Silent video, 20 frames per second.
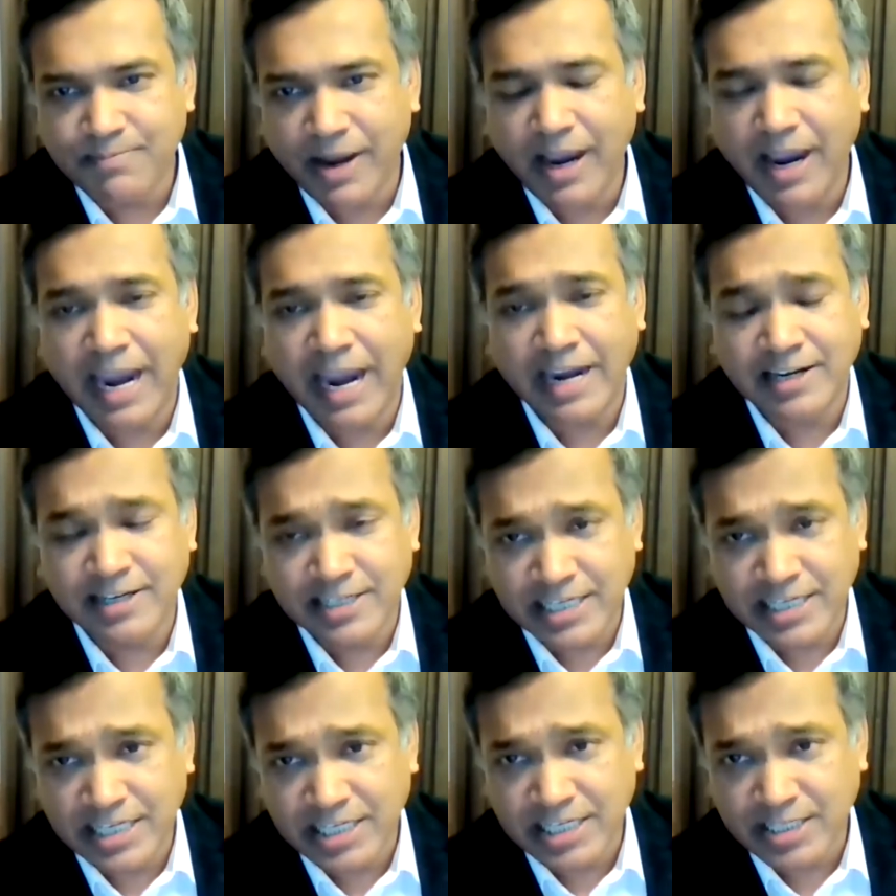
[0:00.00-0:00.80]

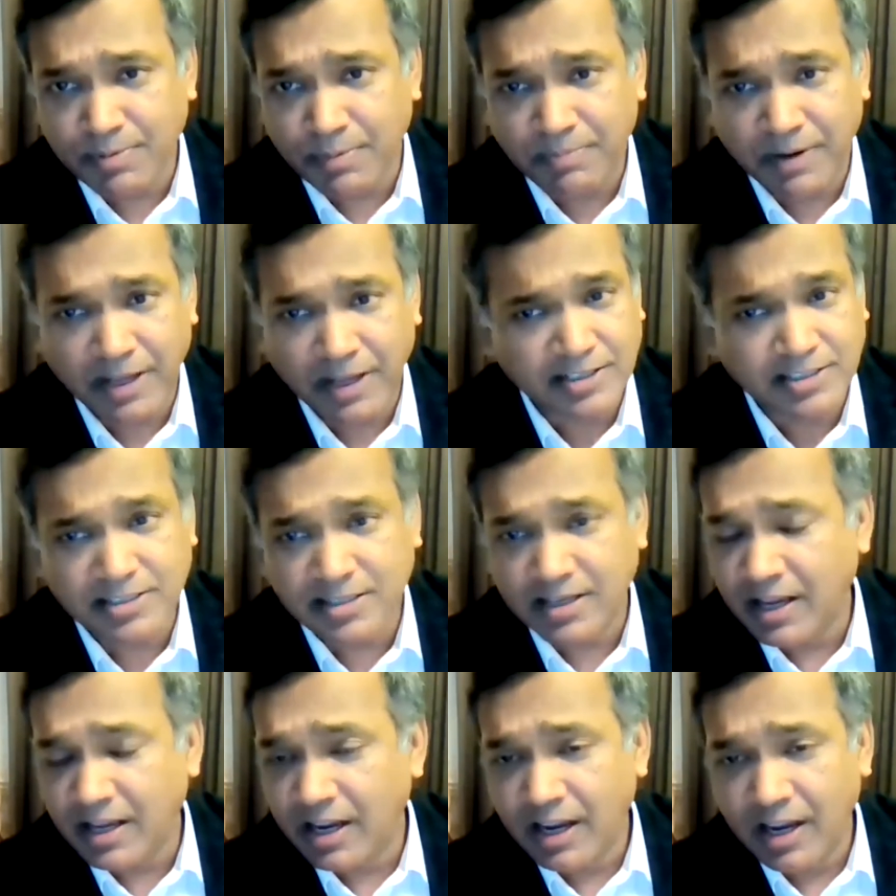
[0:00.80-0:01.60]
EBA and
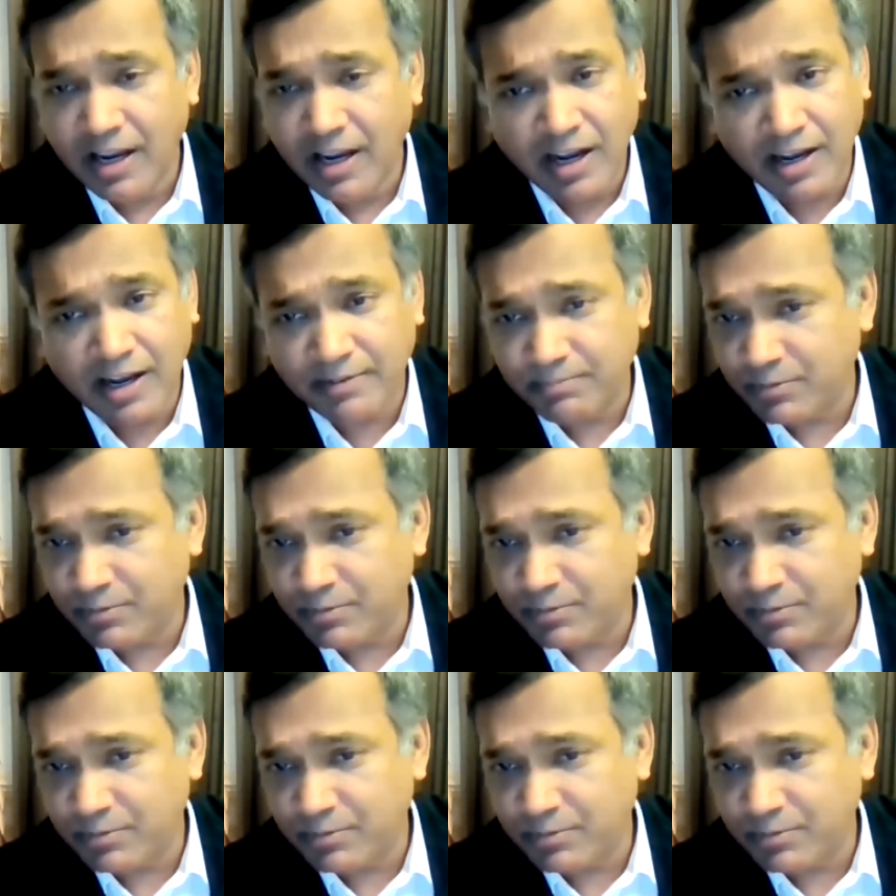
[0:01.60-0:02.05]
GSP Plus